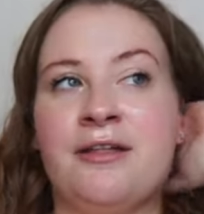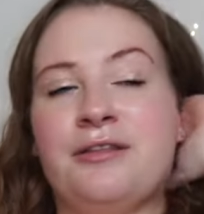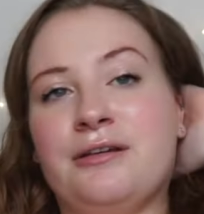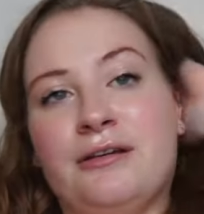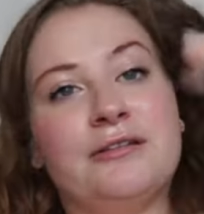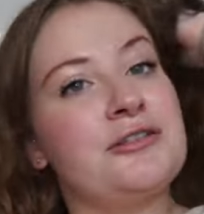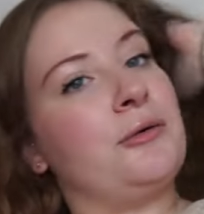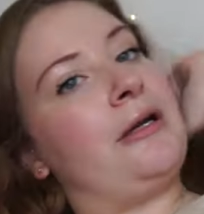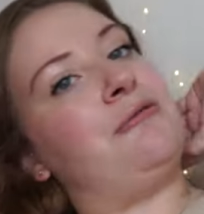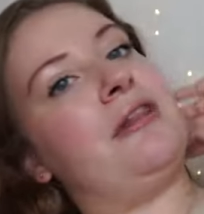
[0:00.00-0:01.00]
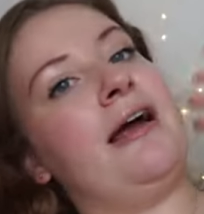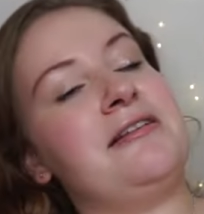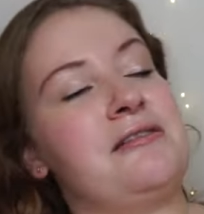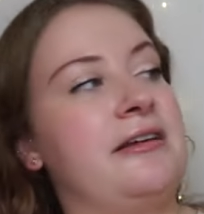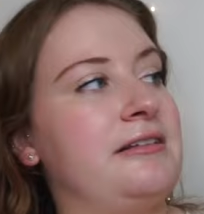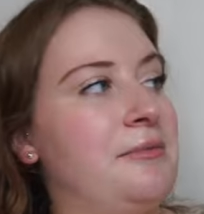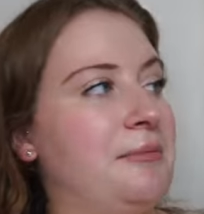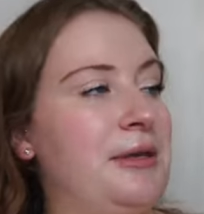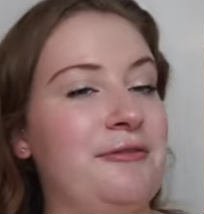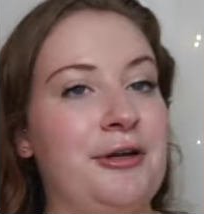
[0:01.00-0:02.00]
the story relies on like
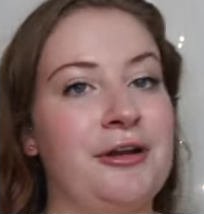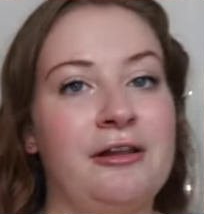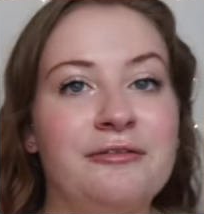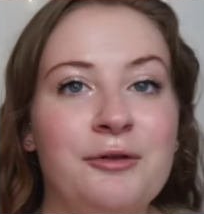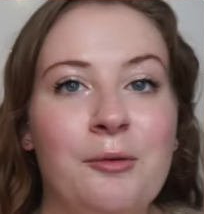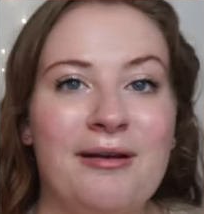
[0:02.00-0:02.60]
something being very colorful,